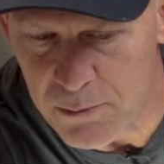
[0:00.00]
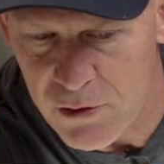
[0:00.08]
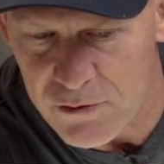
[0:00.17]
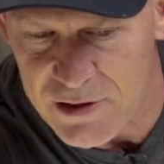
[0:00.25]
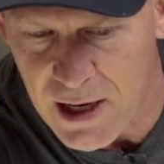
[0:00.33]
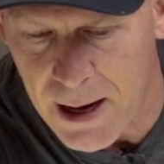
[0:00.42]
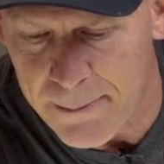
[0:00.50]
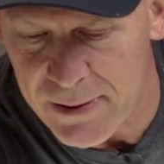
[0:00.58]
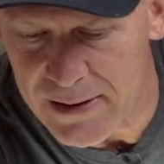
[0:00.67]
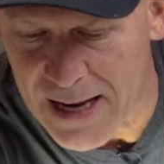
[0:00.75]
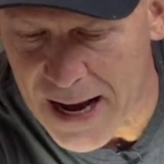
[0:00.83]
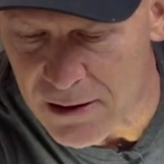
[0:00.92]
moves up
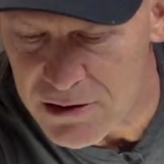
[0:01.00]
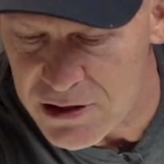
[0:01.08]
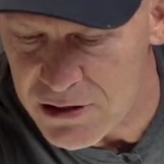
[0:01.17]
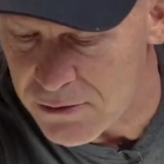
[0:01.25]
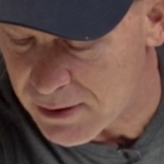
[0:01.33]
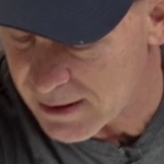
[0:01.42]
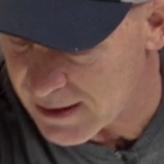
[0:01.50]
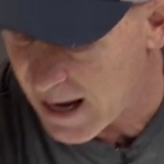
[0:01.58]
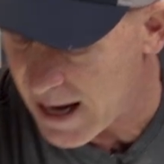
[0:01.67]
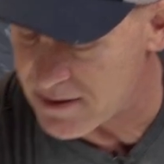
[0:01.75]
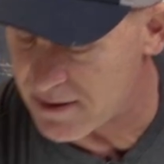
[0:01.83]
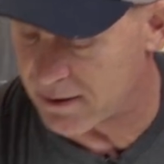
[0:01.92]
and down so you can
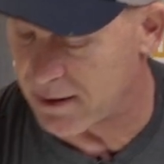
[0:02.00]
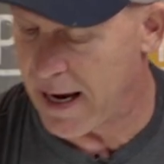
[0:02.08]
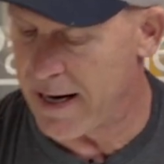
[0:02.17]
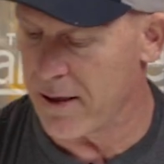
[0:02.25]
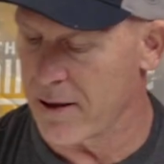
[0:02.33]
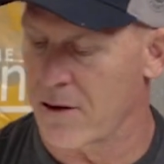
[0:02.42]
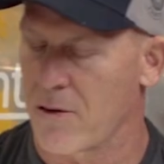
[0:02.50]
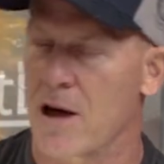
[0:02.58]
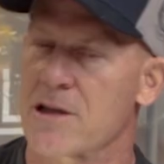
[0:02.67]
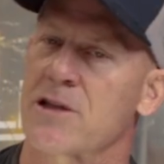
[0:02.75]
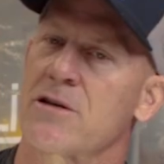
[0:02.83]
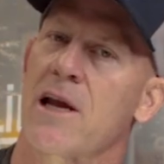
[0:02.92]
cast the light
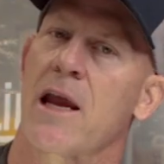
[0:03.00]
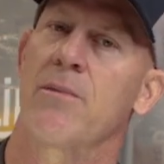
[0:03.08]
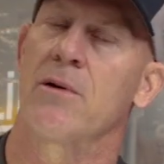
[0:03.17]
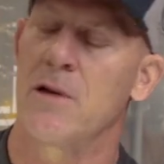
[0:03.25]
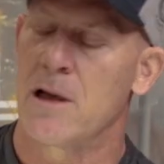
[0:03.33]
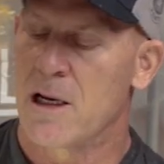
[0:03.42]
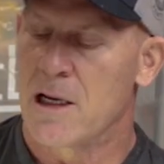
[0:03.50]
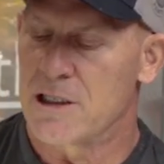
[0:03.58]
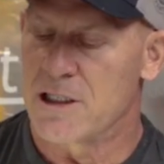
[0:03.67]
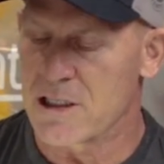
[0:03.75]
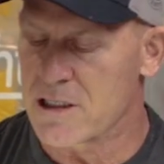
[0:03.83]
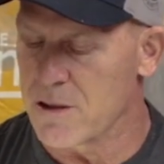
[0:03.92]
across your table
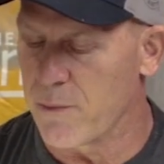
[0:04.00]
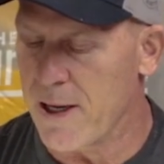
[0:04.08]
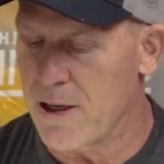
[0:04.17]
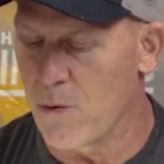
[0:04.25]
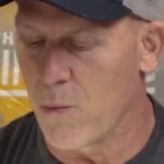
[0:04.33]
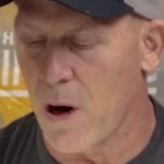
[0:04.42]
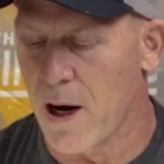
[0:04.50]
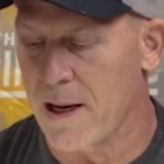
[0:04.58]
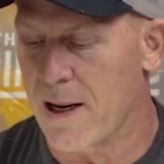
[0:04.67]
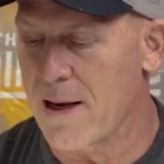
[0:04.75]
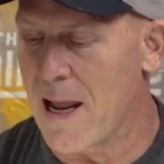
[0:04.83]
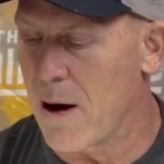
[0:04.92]
just the way you
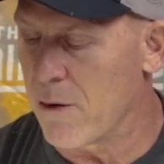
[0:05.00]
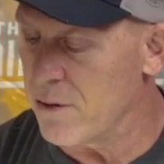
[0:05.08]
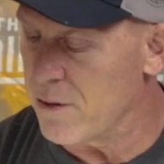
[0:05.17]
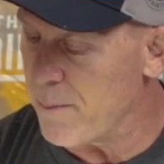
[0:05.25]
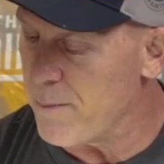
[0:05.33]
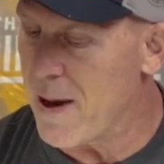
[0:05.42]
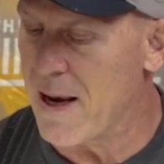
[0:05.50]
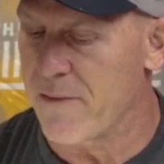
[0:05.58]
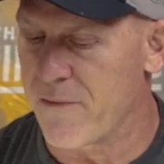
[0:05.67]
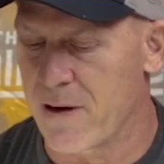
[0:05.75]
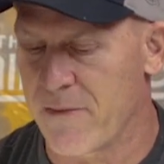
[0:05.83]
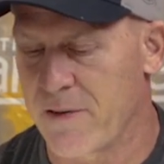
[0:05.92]
want it. Now, the
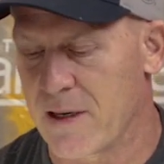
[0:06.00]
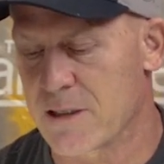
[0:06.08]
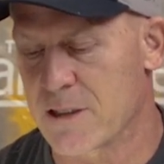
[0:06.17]
benefit of an